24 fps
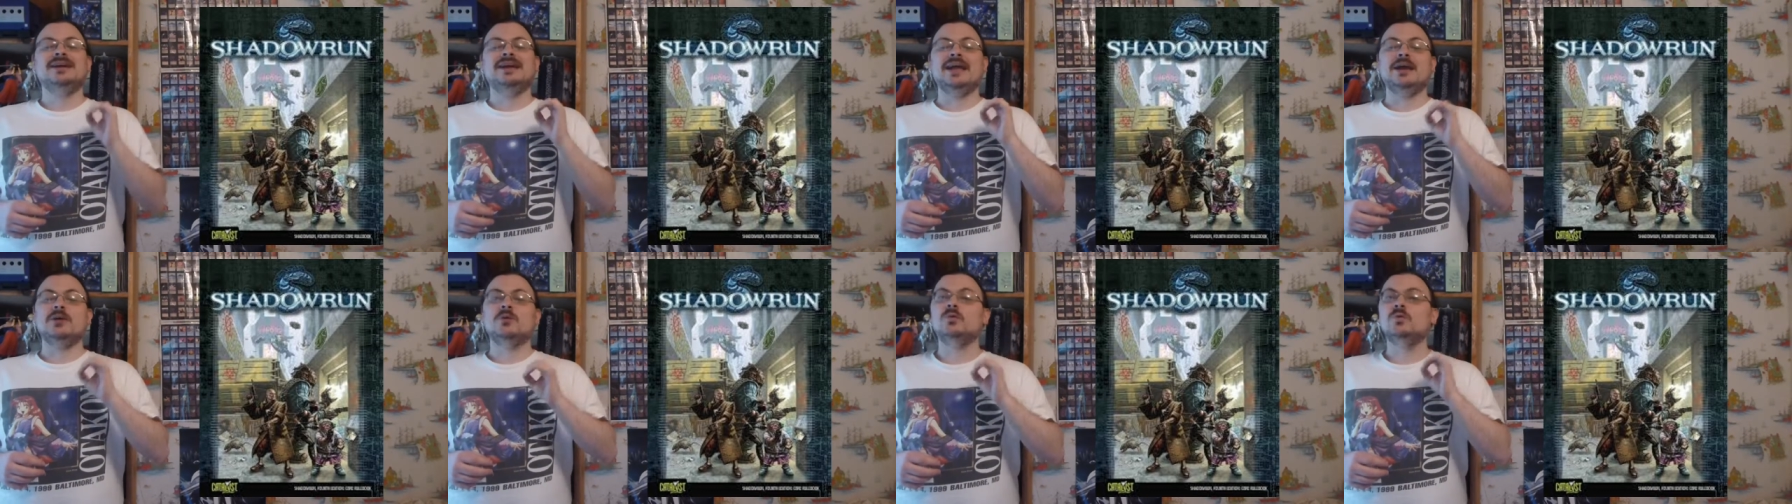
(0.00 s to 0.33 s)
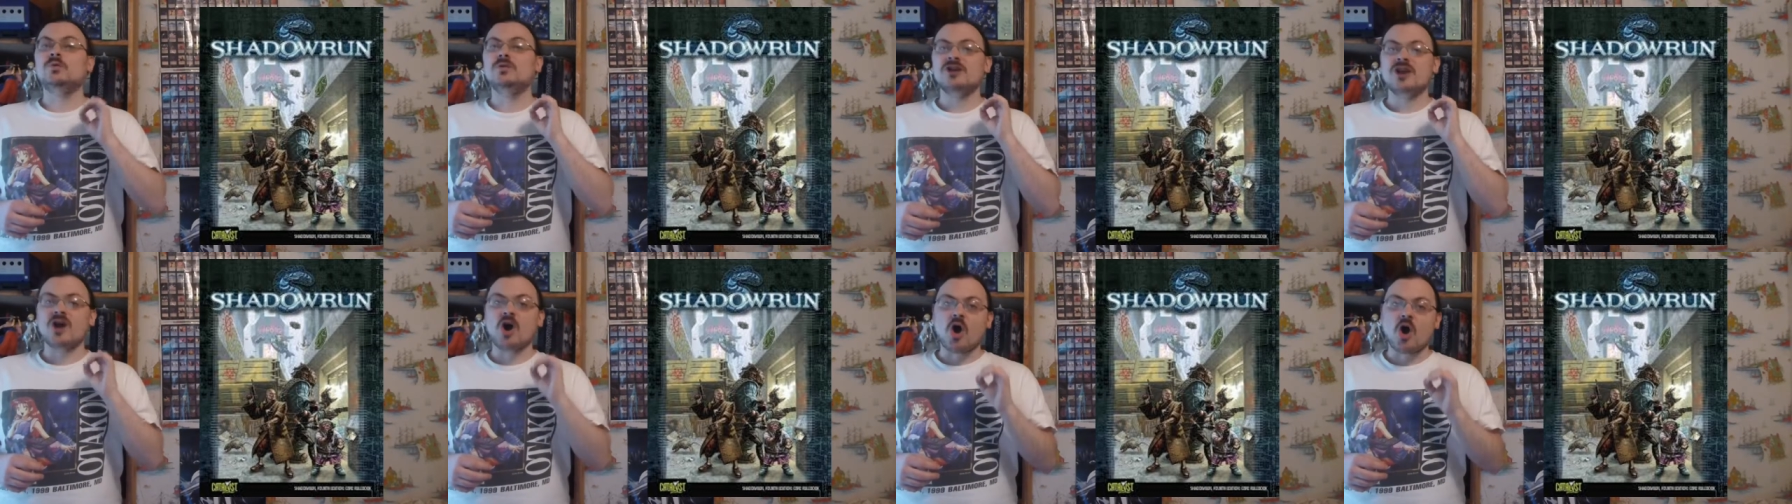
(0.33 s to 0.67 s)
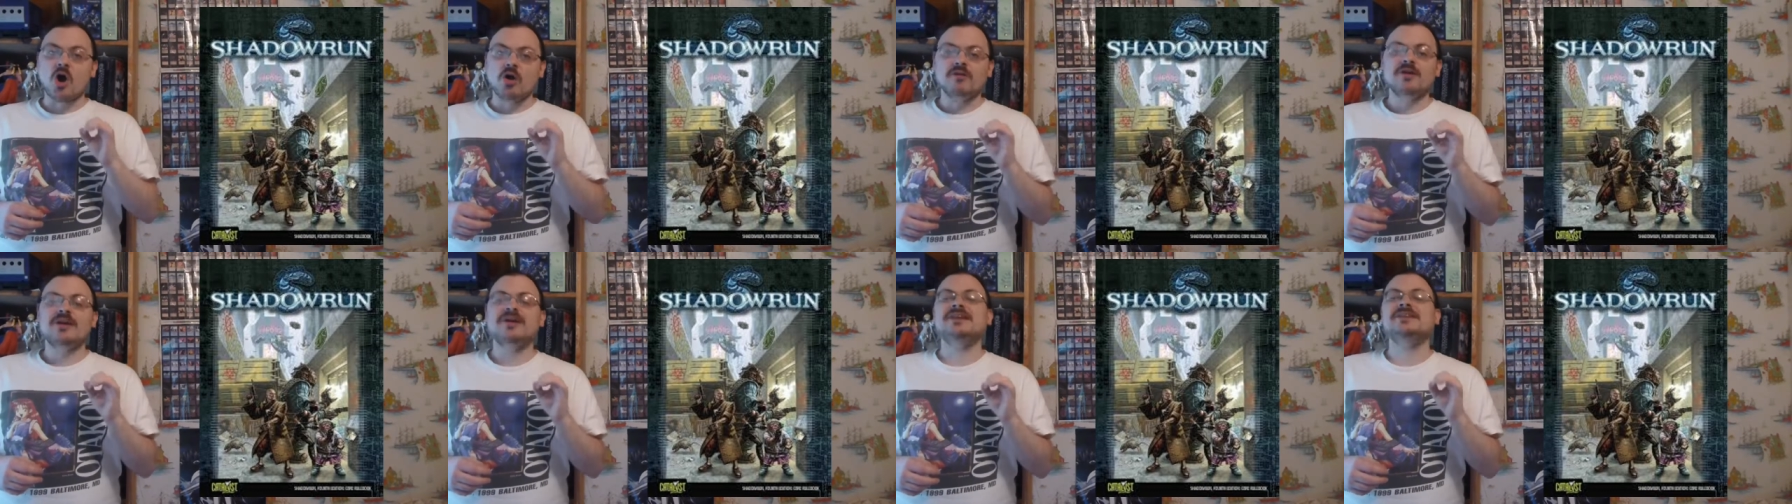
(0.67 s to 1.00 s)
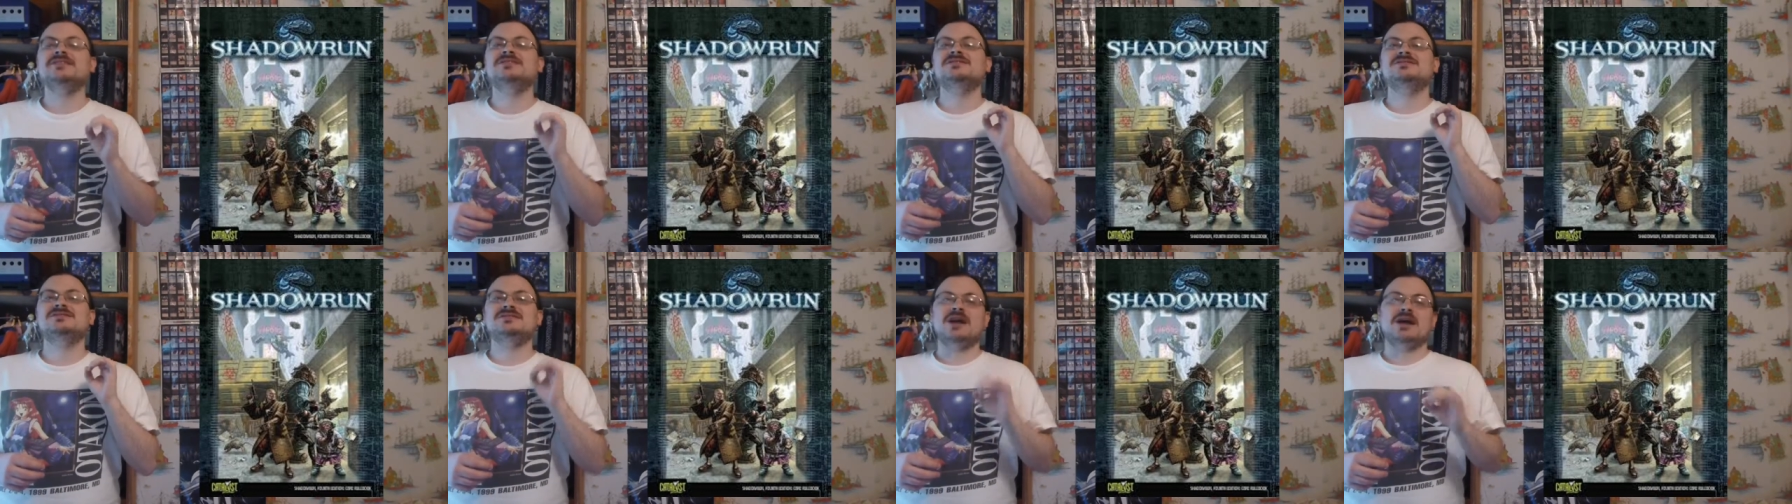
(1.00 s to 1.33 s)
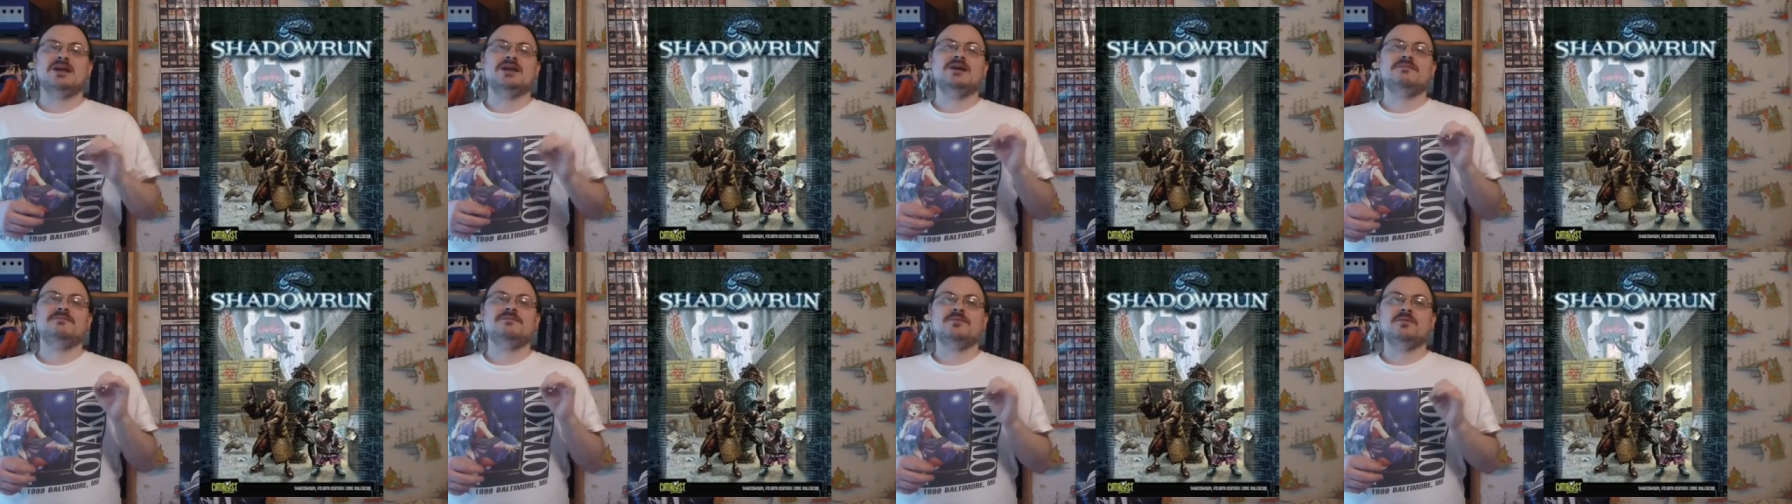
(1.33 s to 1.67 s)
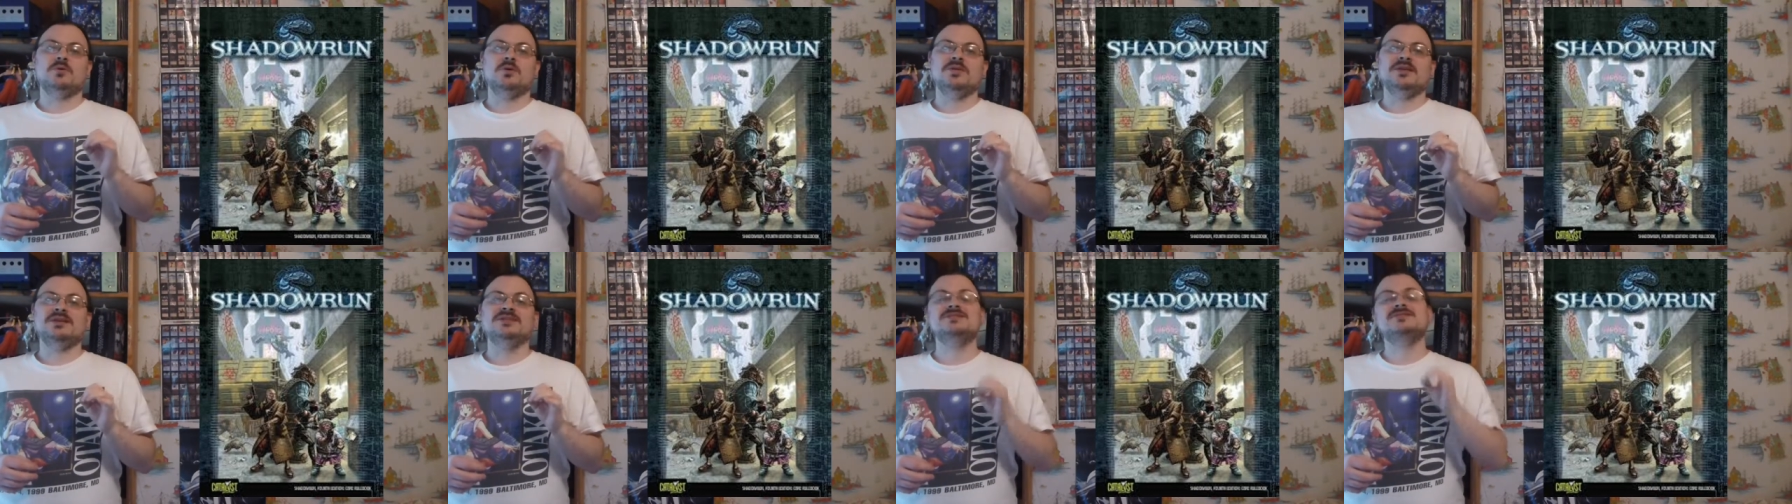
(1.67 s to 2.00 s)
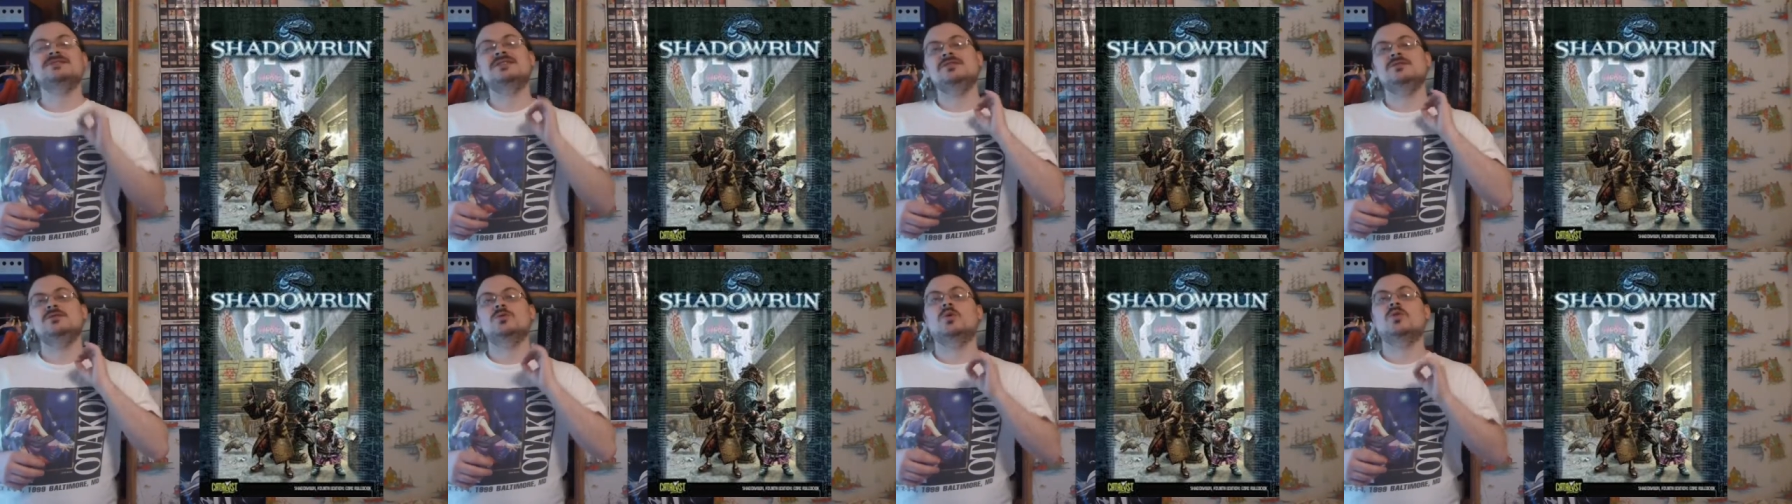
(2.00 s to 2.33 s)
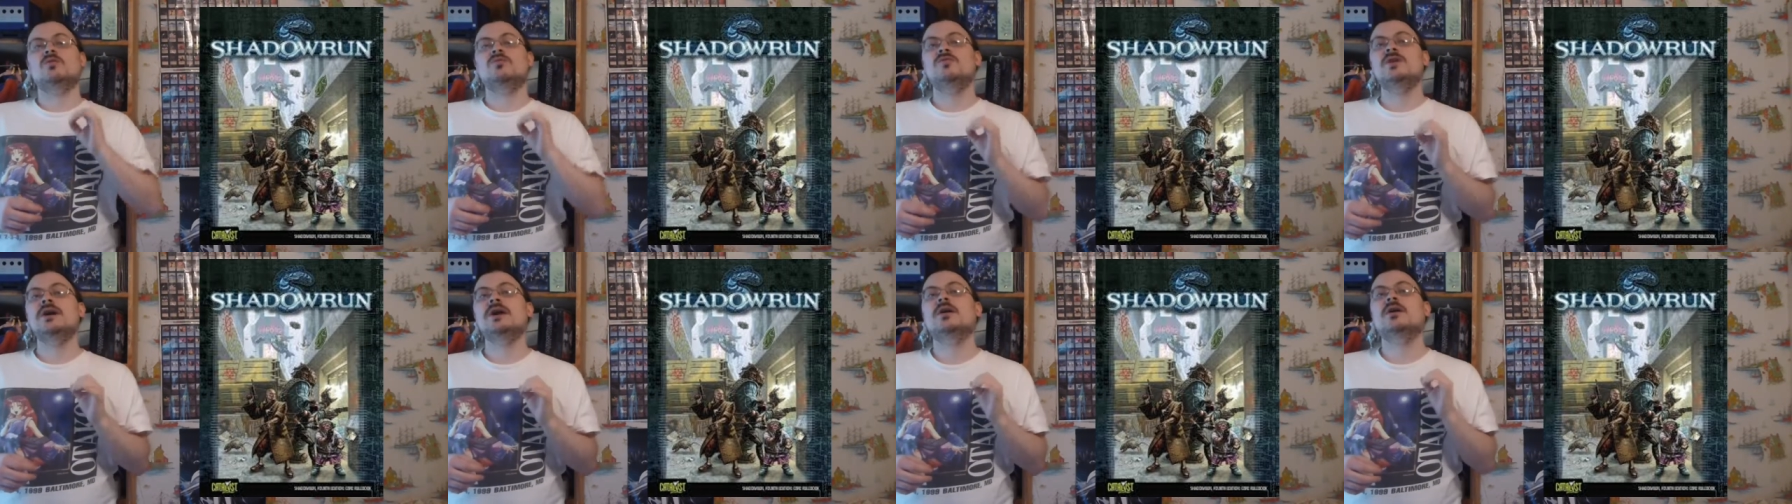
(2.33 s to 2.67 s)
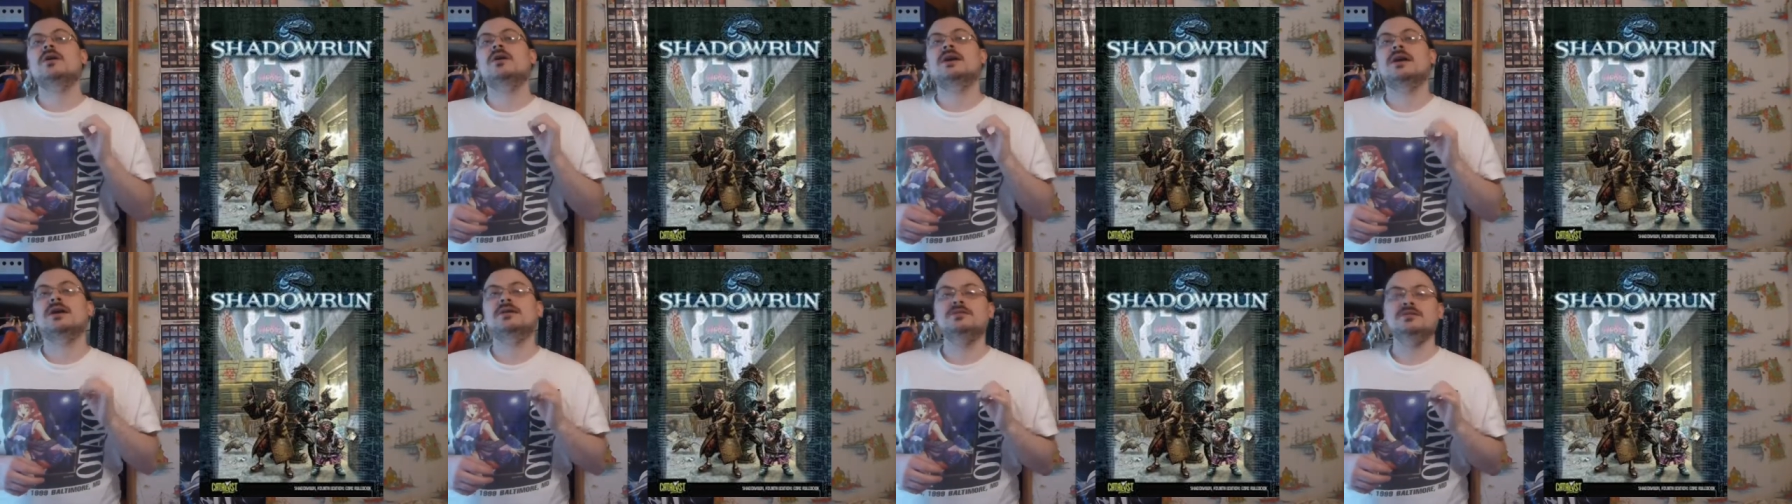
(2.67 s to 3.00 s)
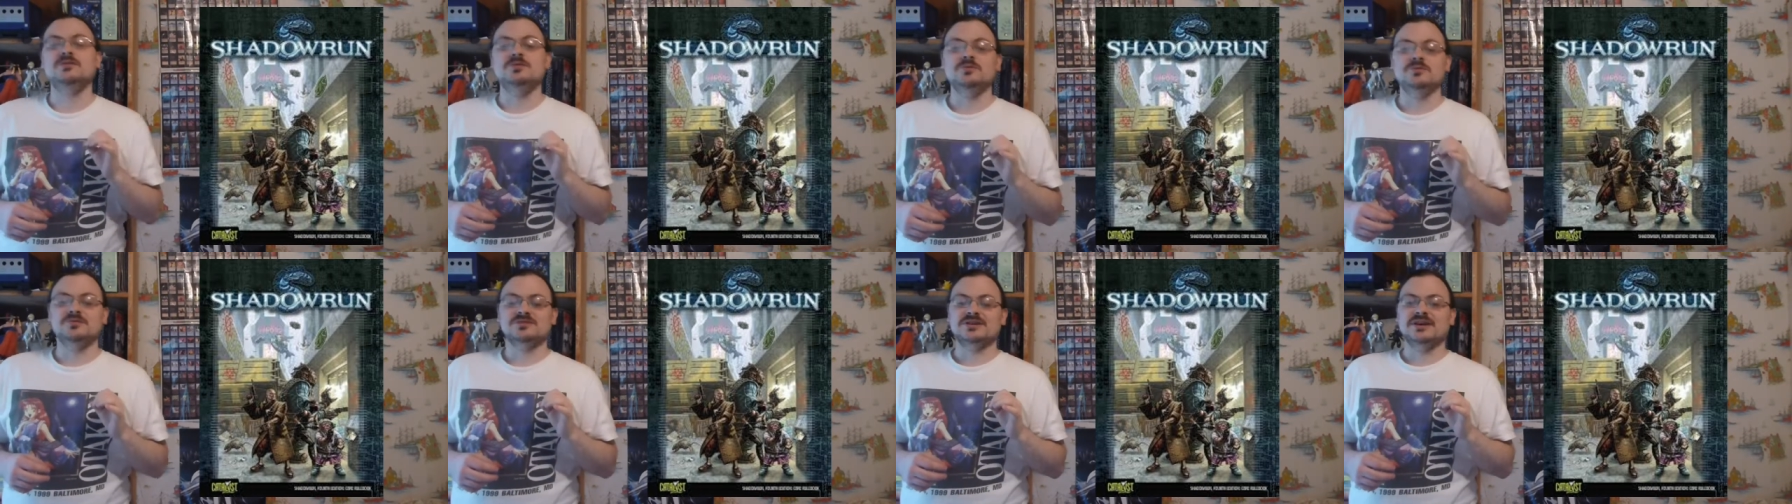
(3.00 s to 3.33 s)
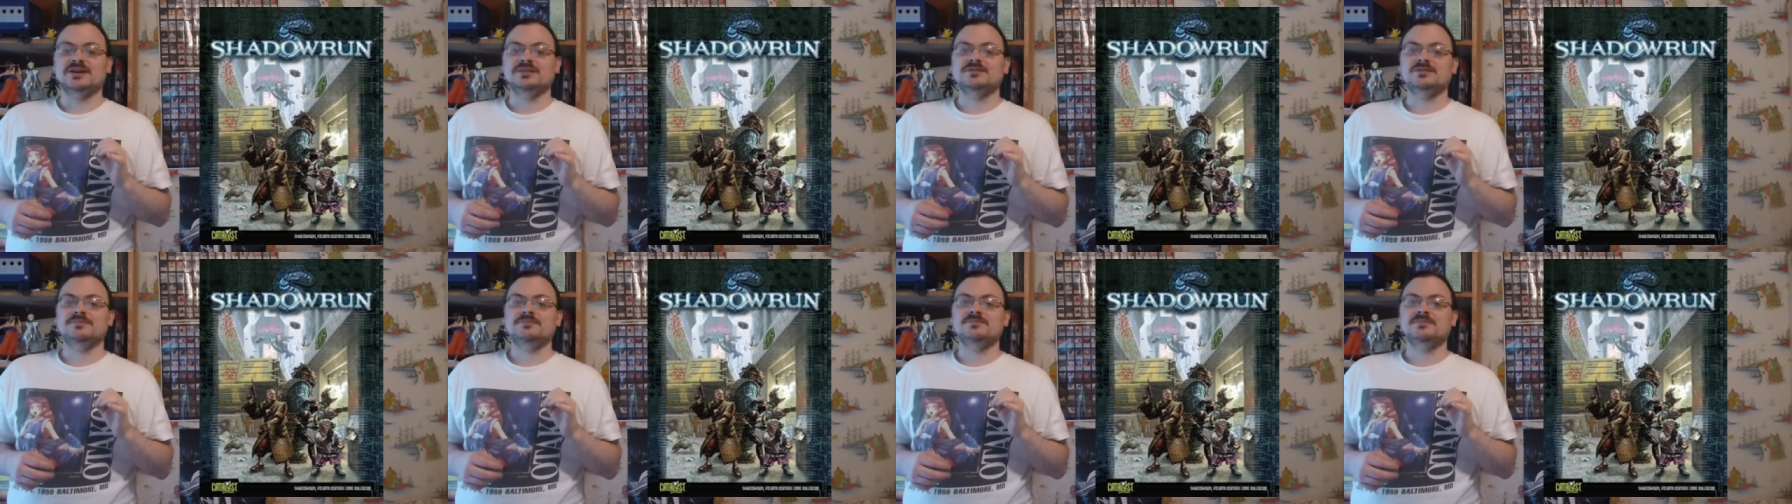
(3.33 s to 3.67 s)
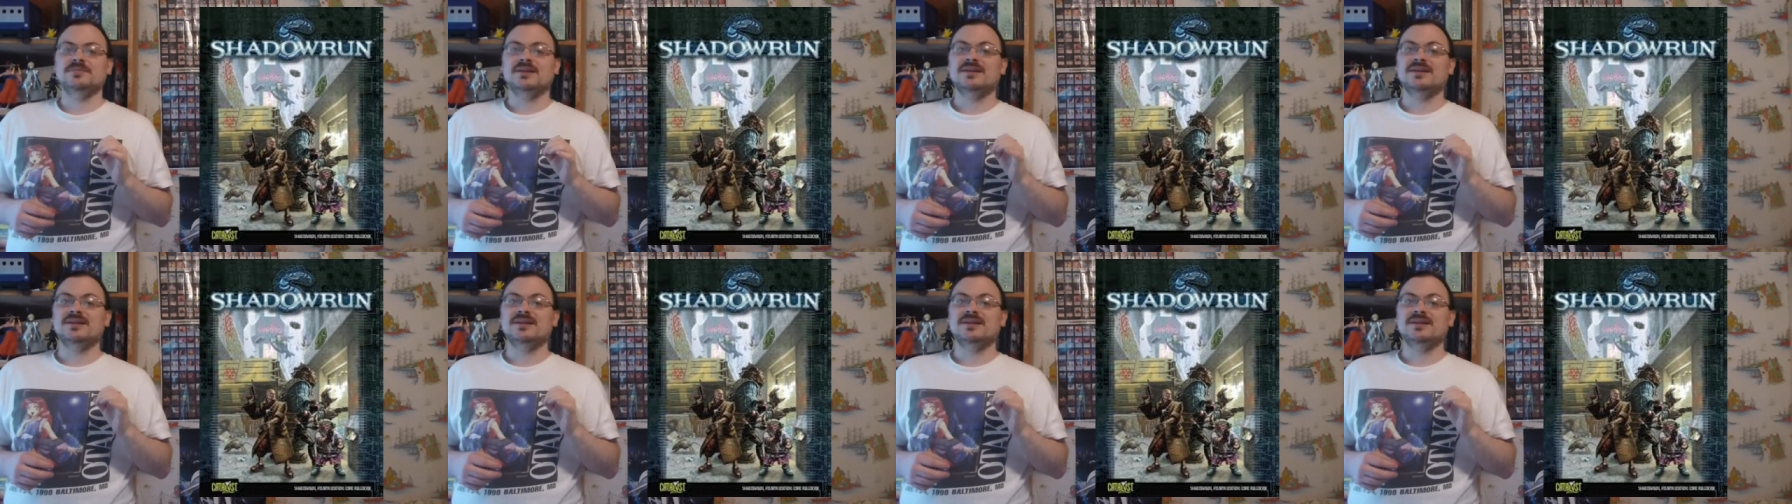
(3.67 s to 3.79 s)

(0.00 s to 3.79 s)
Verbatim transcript: It'll already set up for this, that your rigger can use it.